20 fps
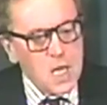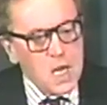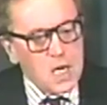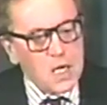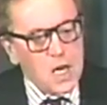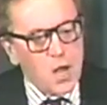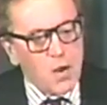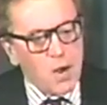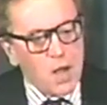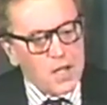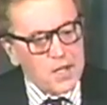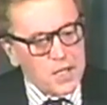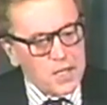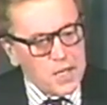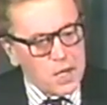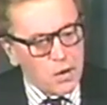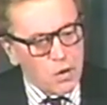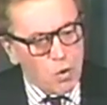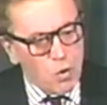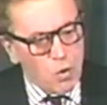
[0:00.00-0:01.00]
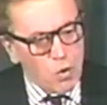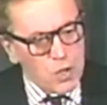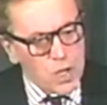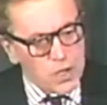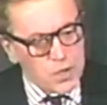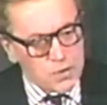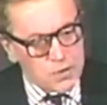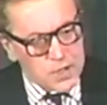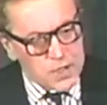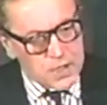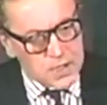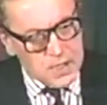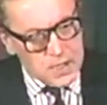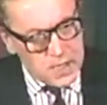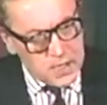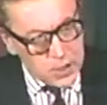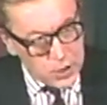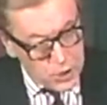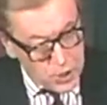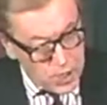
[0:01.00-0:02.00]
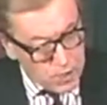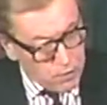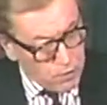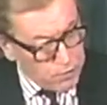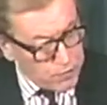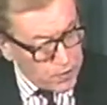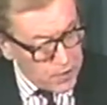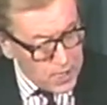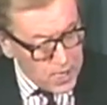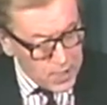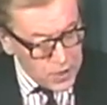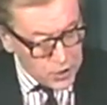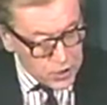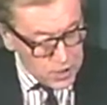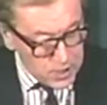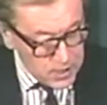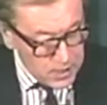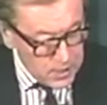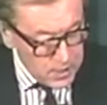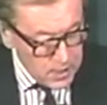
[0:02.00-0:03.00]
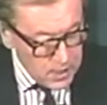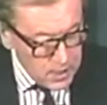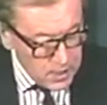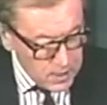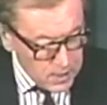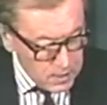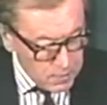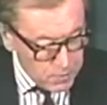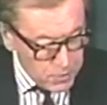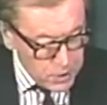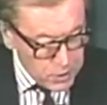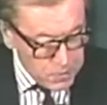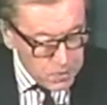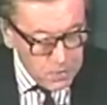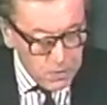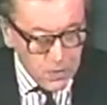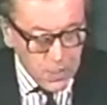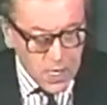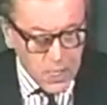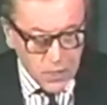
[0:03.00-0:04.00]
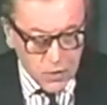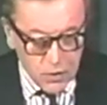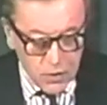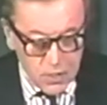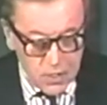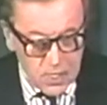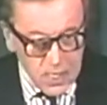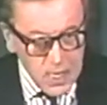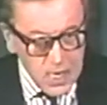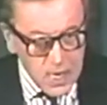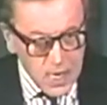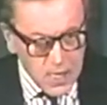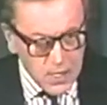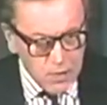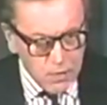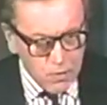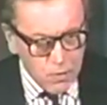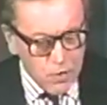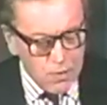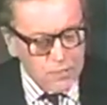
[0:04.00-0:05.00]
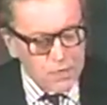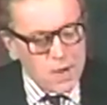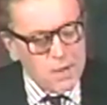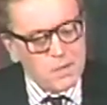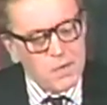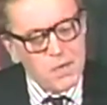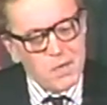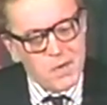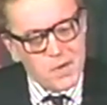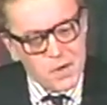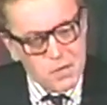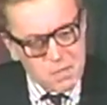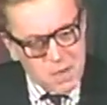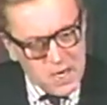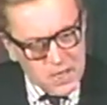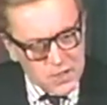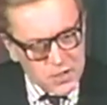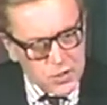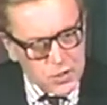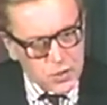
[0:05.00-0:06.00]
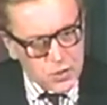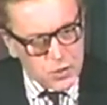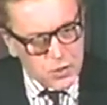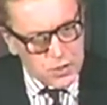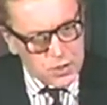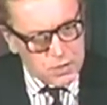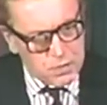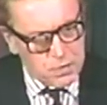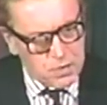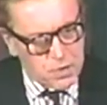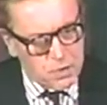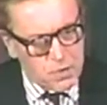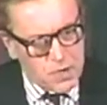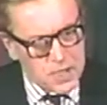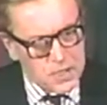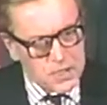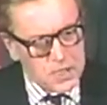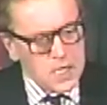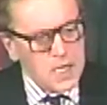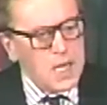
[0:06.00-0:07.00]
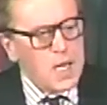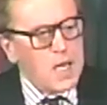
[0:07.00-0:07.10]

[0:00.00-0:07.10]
No, I think there are all those reasons. In general, financially, the British people get a good deal out of the royal family when you balance tourism with the rest.